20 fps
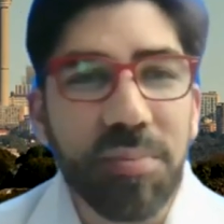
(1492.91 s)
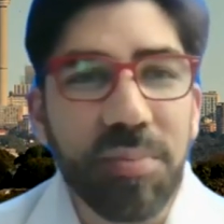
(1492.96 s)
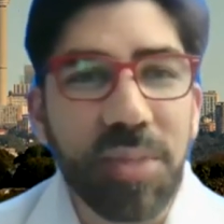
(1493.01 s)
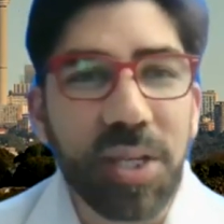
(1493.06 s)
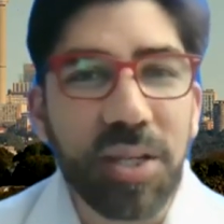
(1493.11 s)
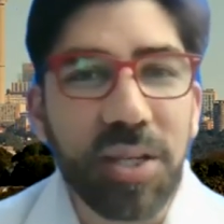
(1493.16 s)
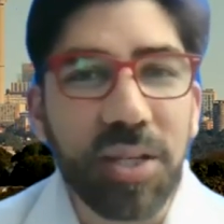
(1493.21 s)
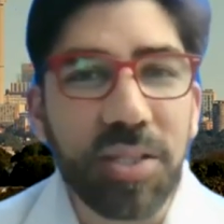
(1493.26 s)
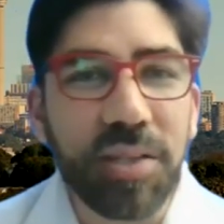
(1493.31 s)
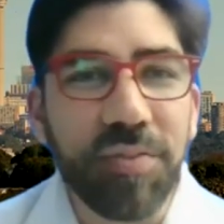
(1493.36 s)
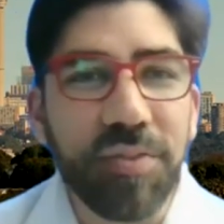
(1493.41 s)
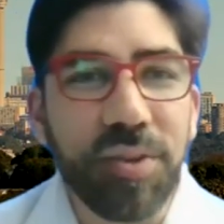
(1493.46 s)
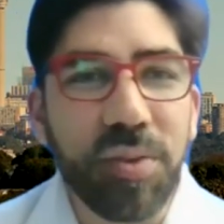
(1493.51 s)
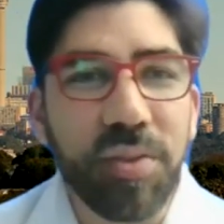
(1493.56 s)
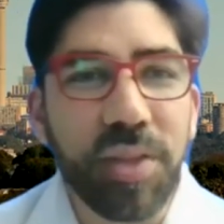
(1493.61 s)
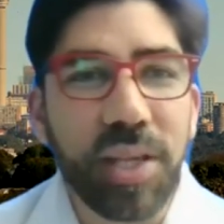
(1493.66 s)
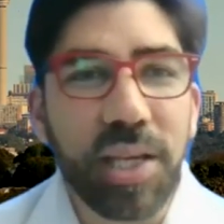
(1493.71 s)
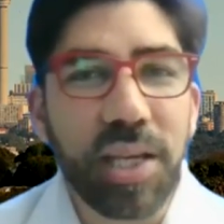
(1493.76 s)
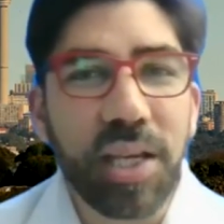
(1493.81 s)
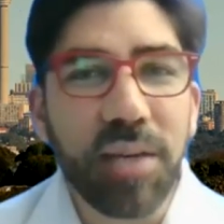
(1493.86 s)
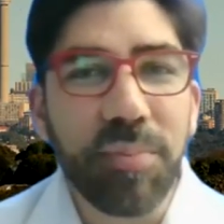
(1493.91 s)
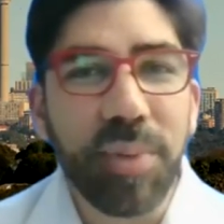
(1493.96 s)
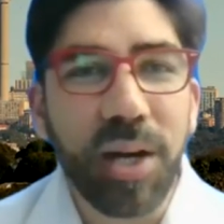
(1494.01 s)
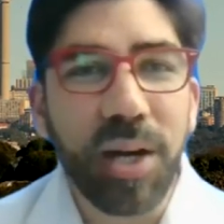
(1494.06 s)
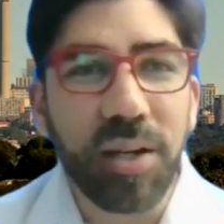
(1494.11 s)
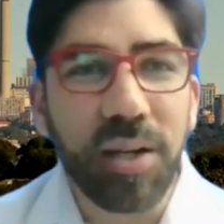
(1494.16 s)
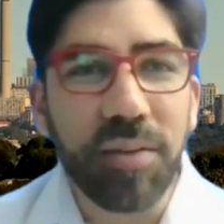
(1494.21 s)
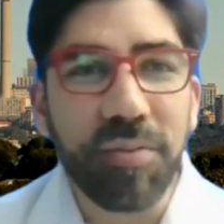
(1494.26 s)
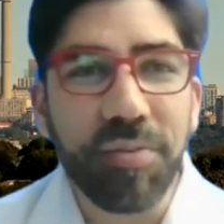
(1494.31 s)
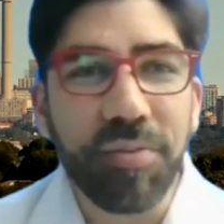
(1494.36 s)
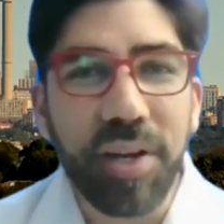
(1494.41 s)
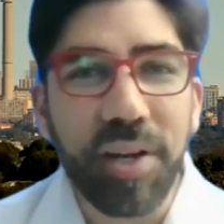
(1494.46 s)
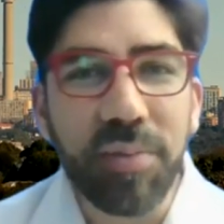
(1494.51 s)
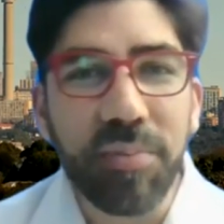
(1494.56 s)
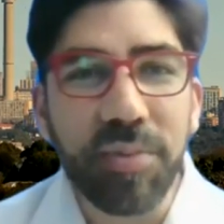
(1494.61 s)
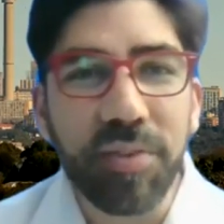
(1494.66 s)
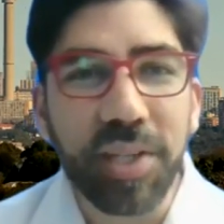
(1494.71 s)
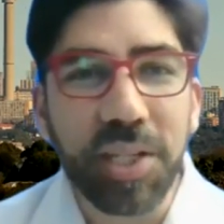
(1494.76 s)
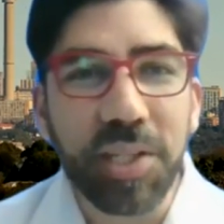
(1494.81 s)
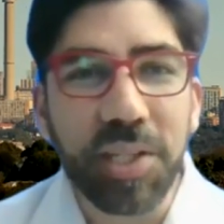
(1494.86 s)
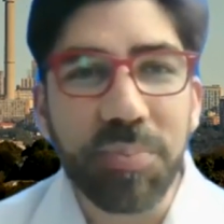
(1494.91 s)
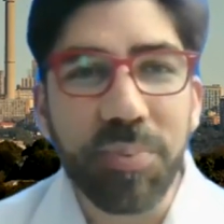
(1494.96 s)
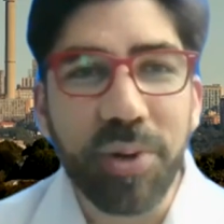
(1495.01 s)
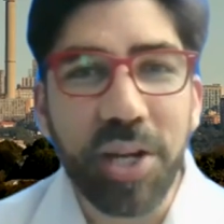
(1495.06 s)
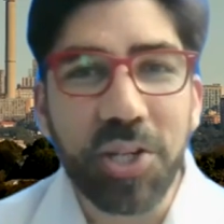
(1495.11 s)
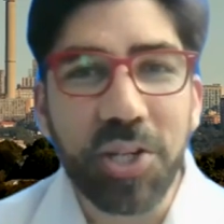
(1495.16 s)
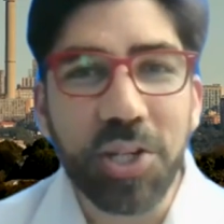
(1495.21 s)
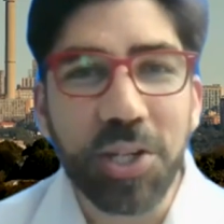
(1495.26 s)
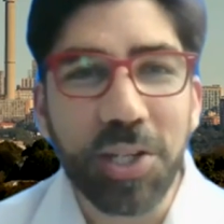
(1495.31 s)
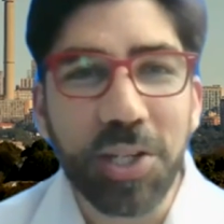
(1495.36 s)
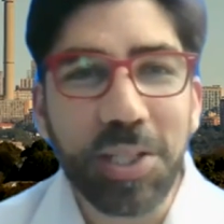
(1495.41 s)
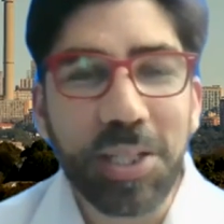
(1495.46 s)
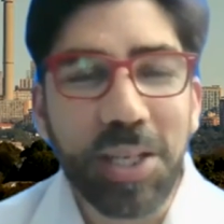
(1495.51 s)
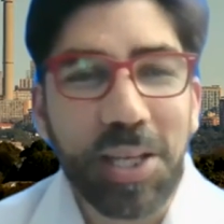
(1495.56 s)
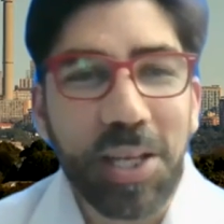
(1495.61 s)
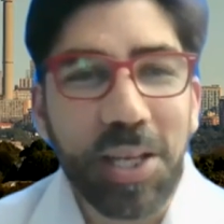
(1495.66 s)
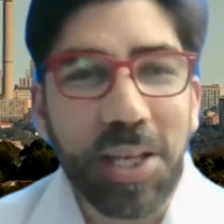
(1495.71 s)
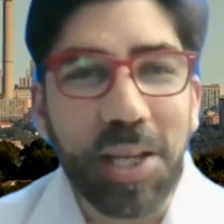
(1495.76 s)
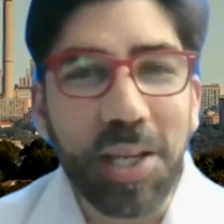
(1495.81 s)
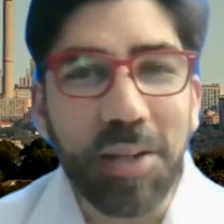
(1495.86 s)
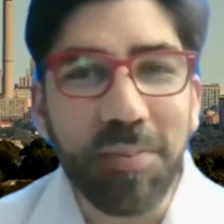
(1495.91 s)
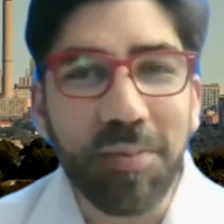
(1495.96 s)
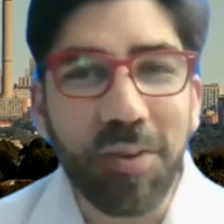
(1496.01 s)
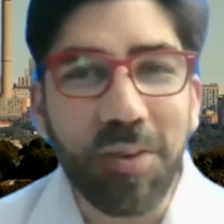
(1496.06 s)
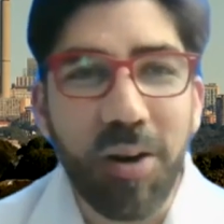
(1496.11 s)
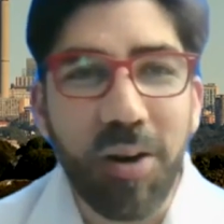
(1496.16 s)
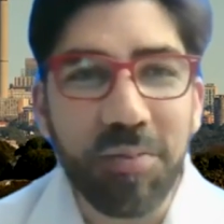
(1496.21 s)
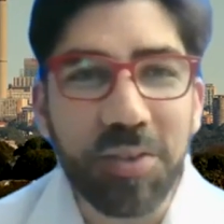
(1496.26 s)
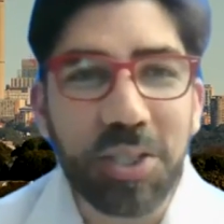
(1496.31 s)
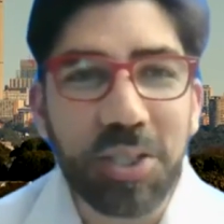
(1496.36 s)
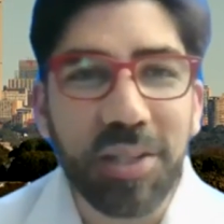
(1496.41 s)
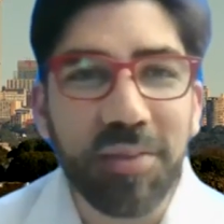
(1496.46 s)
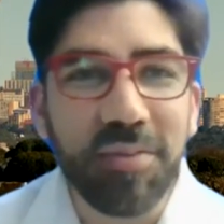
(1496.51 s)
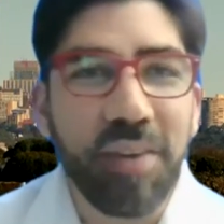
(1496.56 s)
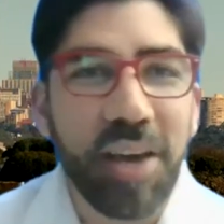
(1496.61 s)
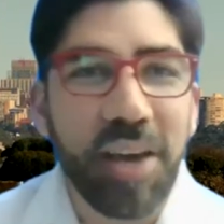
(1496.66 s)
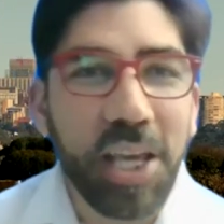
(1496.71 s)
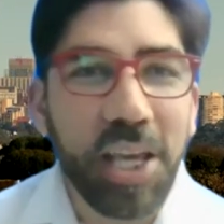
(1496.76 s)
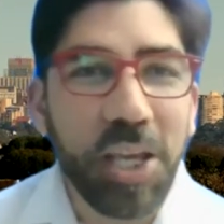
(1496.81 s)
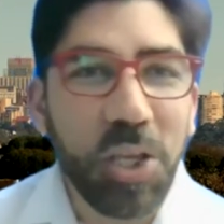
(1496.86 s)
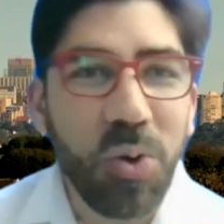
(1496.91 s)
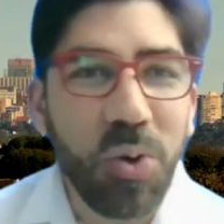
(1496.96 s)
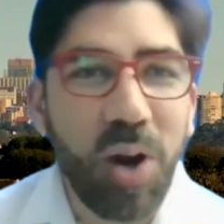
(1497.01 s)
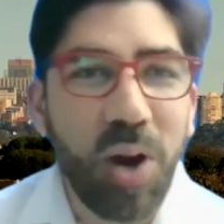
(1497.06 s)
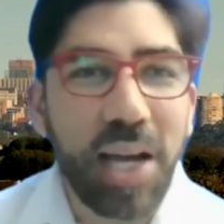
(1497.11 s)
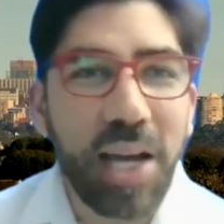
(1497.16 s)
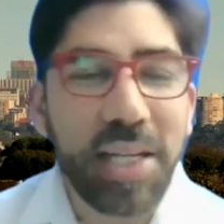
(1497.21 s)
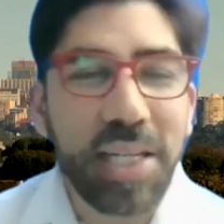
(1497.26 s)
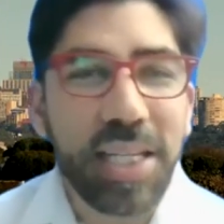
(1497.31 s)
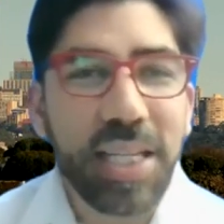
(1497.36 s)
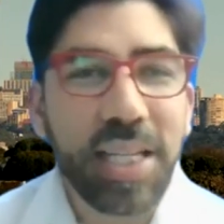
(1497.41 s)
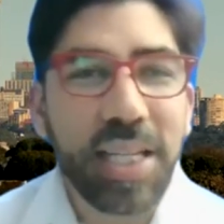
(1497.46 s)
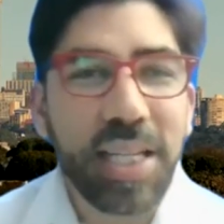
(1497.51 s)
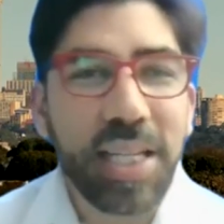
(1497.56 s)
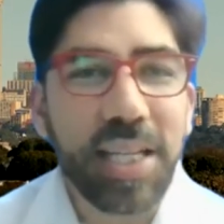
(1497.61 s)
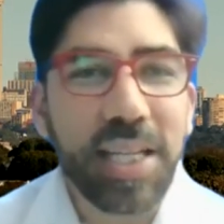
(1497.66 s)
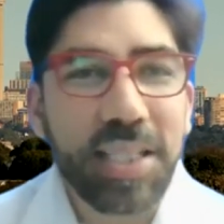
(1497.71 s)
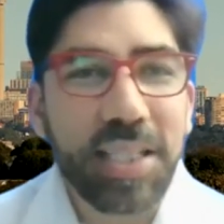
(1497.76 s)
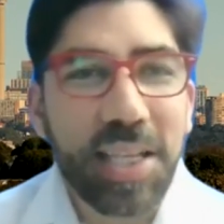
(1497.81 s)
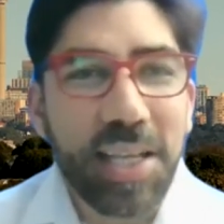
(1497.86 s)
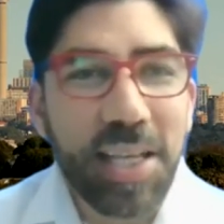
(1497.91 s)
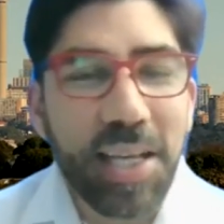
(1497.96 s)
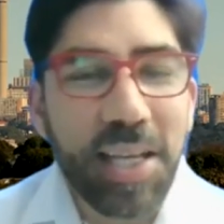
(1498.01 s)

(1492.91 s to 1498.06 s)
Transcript: Because if you think about it, freedom of expression involves conveying your ideas.